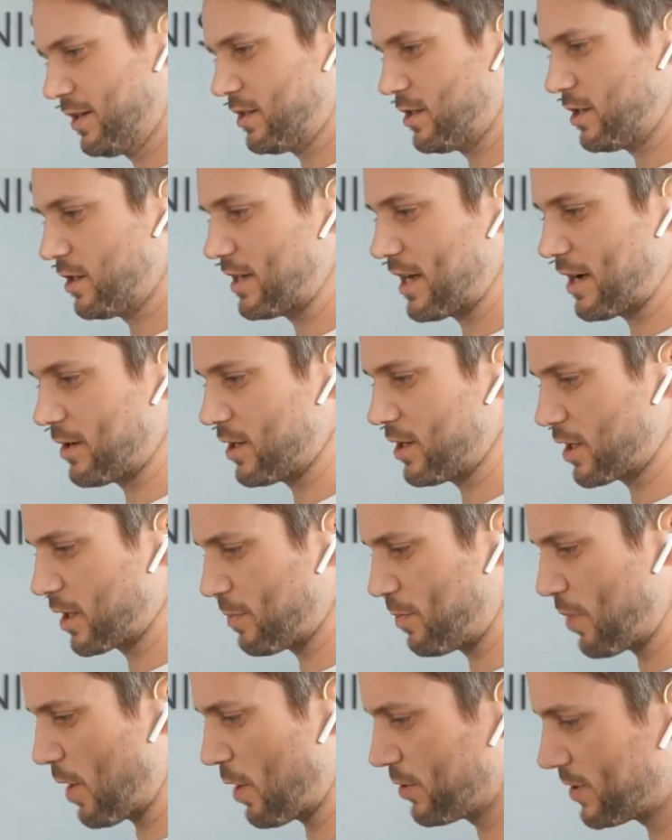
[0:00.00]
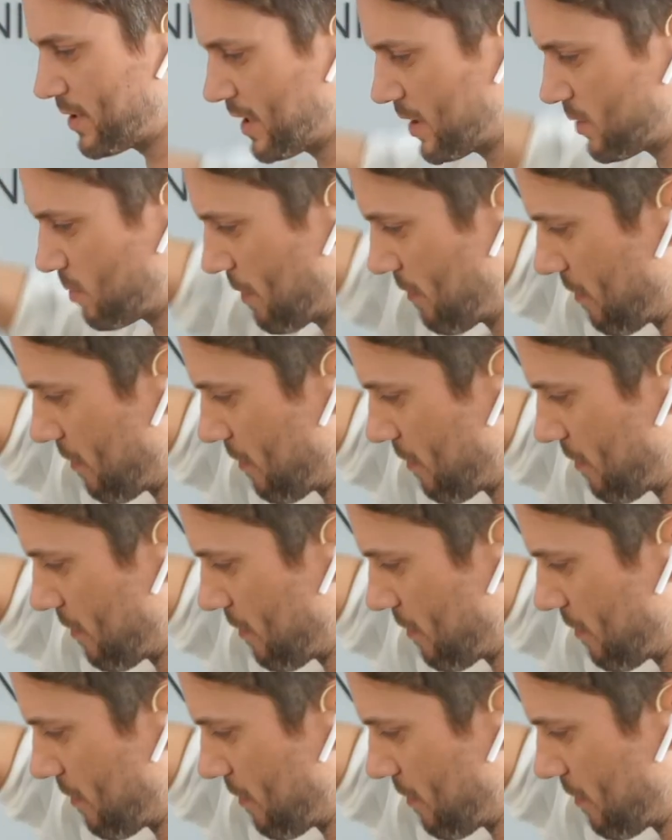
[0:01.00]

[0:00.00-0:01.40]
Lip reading: Now you're going to post this with